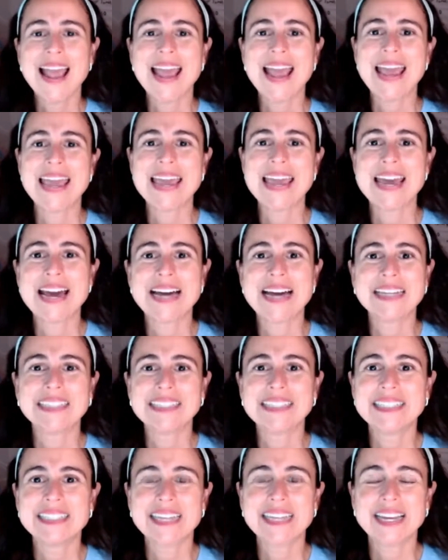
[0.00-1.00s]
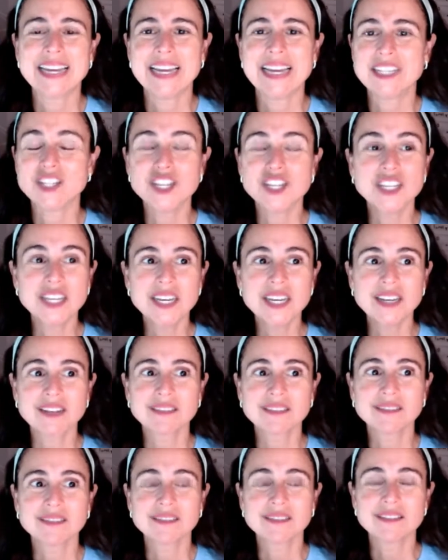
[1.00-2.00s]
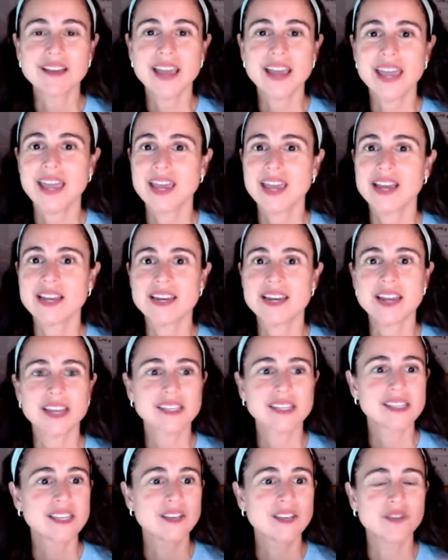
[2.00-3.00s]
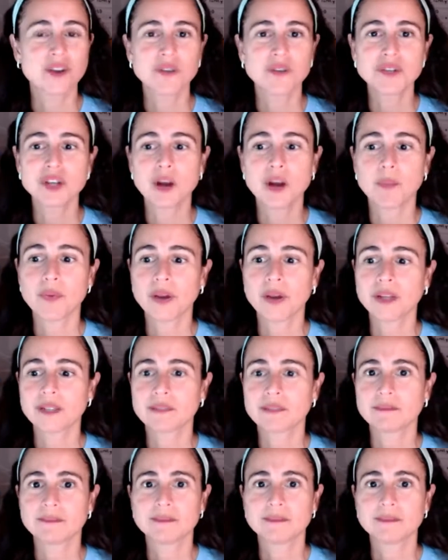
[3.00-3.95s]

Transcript: and she did. And next thing you know, she got pregnant.